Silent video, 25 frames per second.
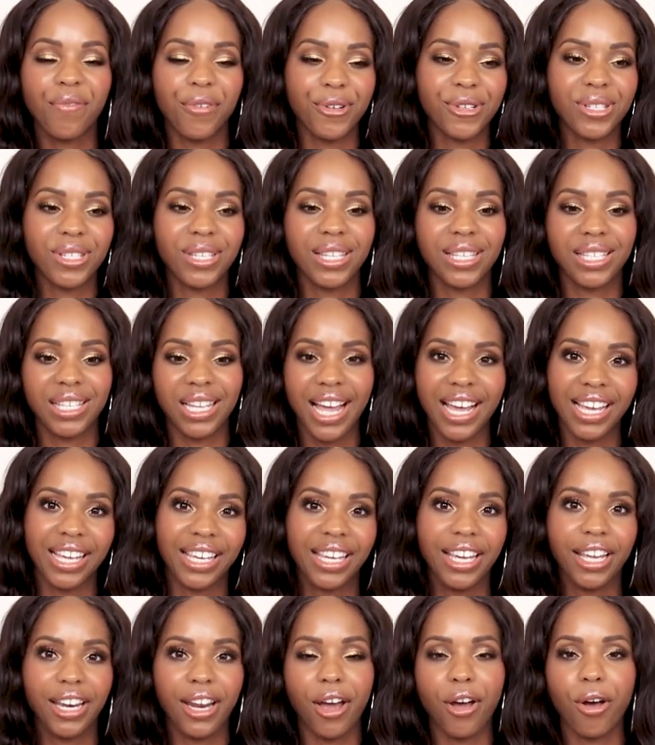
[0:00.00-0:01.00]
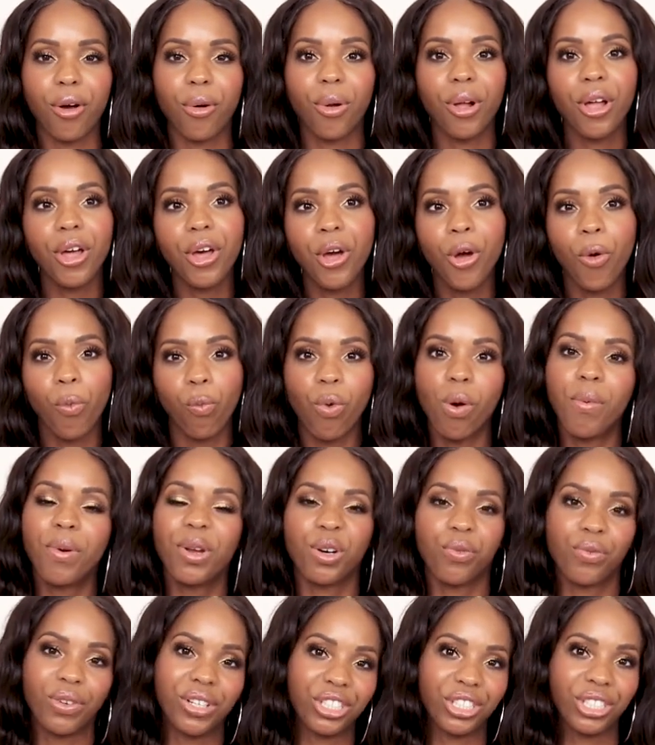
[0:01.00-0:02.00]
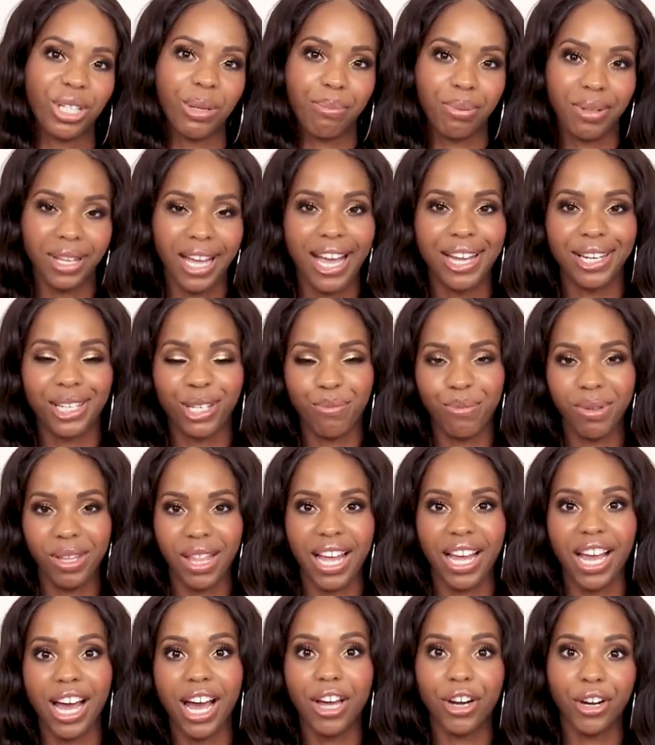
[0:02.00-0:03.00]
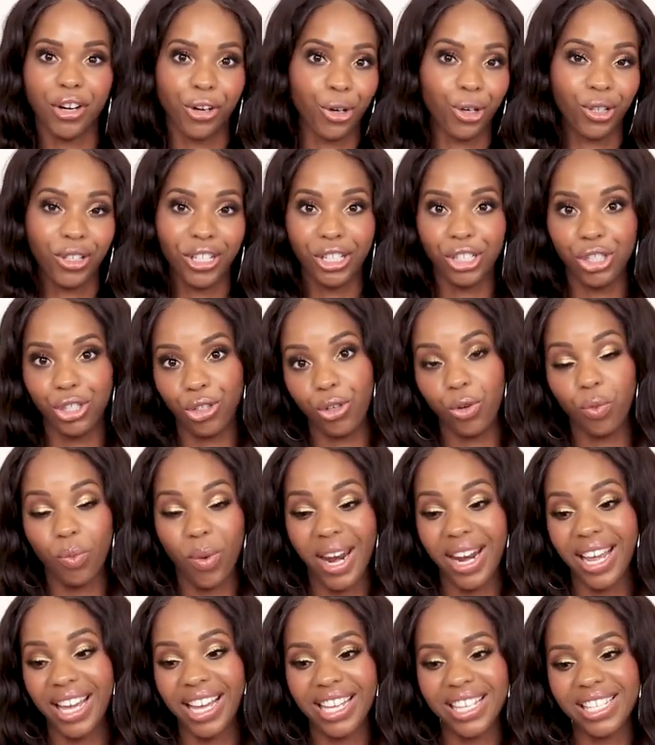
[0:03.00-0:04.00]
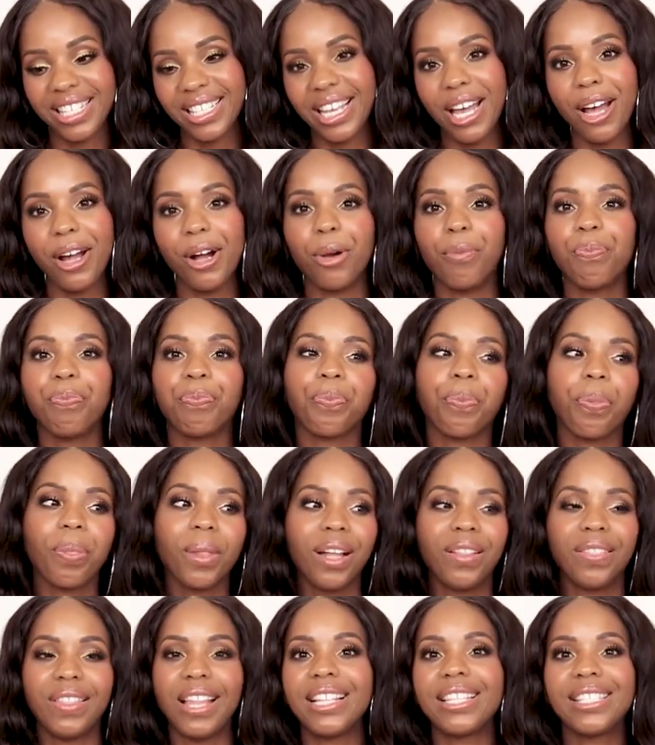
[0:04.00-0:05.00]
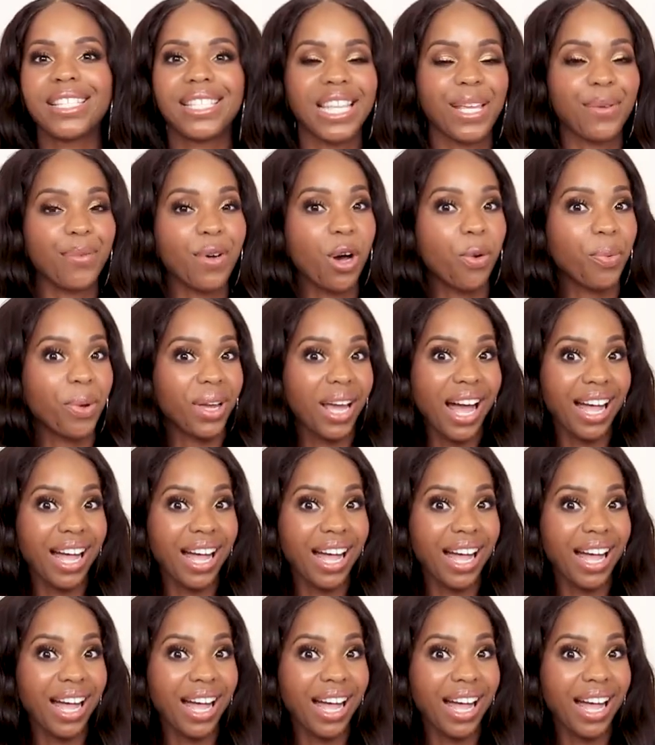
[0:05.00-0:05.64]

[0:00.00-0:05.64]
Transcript: versus like, you know, what we originally planned to be like an early June wedding. So let's see what we